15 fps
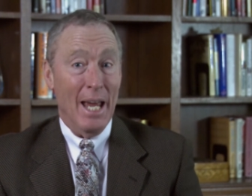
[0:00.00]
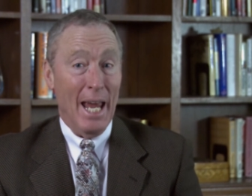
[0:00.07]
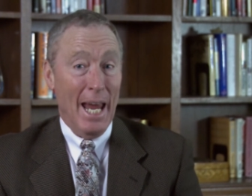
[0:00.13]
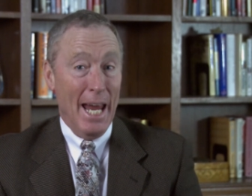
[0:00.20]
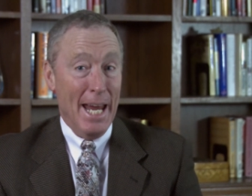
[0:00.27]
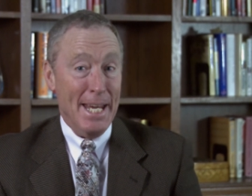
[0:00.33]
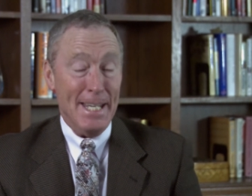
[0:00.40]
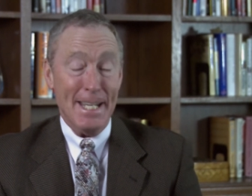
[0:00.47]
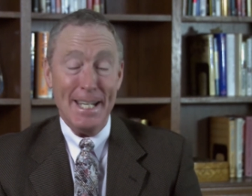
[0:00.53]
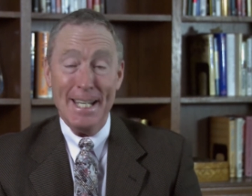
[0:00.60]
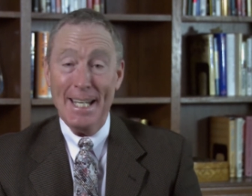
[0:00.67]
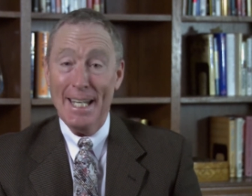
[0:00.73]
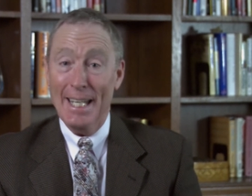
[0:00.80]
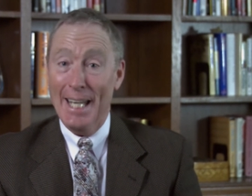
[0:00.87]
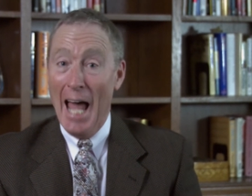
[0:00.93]
8,
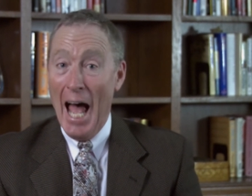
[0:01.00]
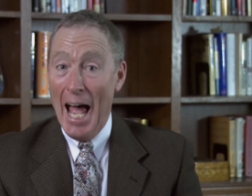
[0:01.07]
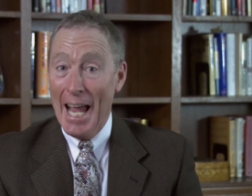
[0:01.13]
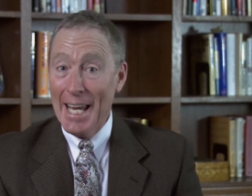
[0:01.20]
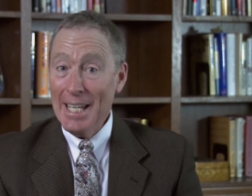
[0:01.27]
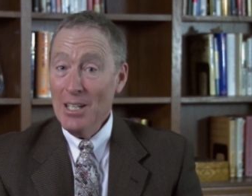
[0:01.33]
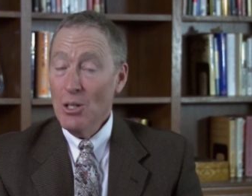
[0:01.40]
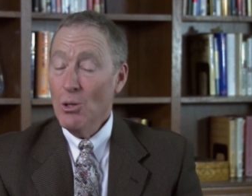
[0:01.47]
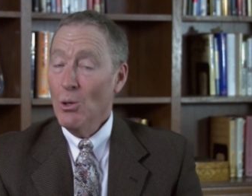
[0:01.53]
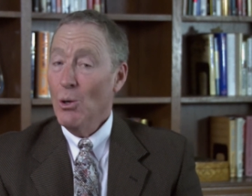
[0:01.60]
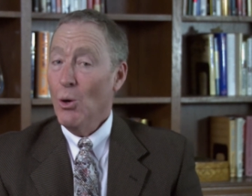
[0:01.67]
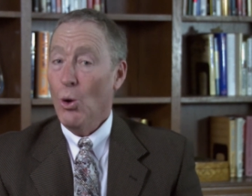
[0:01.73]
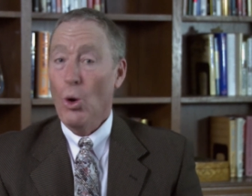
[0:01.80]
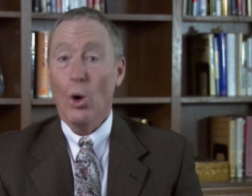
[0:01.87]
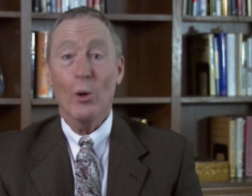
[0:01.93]
9,
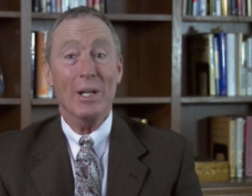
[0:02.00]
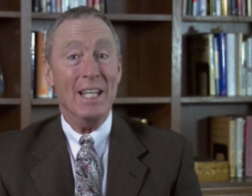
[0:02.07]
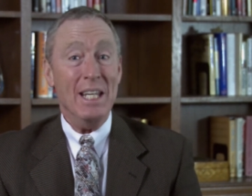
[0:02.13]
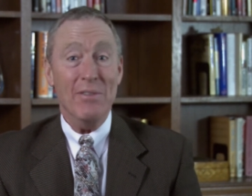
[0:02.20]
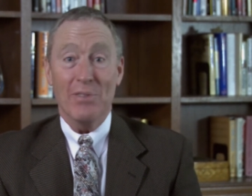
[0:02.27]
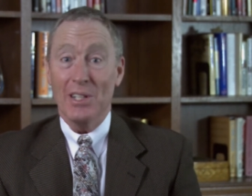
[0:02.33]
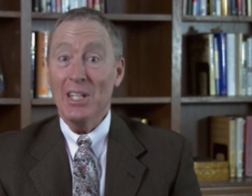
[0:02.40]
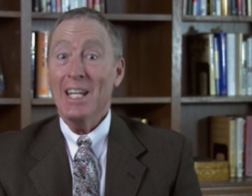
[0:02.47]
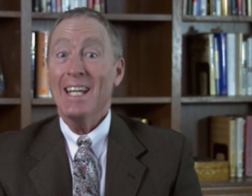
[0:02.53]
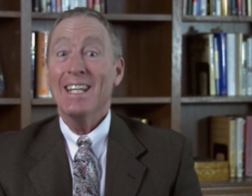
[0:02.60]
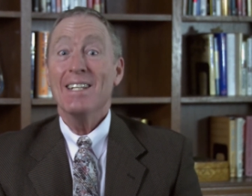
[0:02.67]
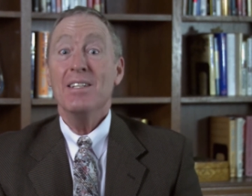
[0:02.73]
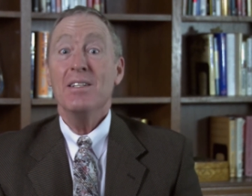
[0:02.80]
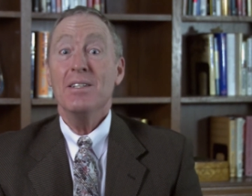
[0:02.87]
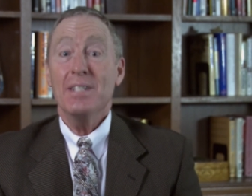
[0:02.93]
or even
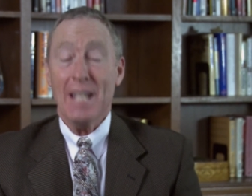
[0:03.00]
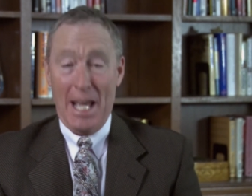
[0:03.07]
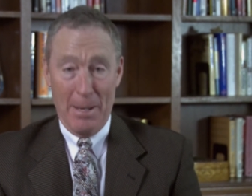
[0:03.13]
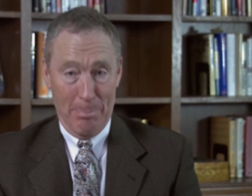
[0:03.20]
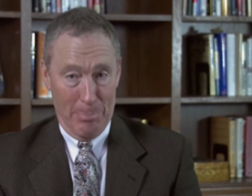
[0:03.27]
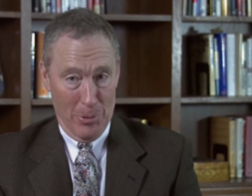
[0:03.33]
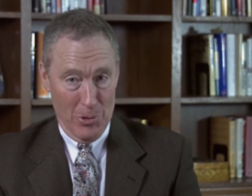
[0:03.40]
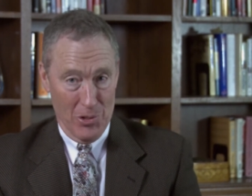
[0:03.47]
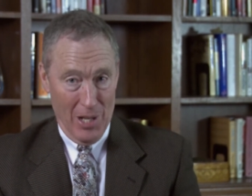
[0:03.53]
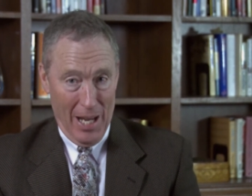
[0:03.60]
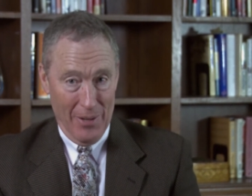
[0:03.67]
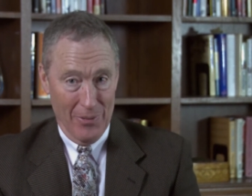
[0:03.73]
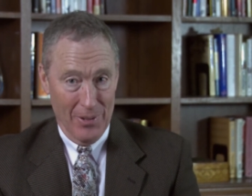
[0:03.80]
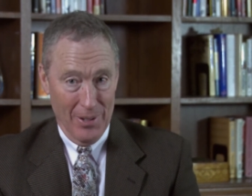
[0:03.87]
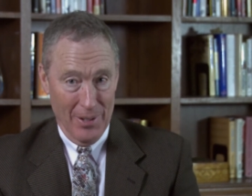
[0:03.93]

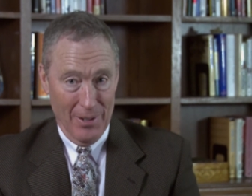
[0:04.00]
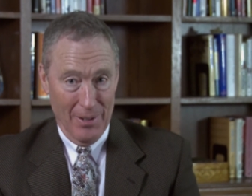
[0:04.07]
10%?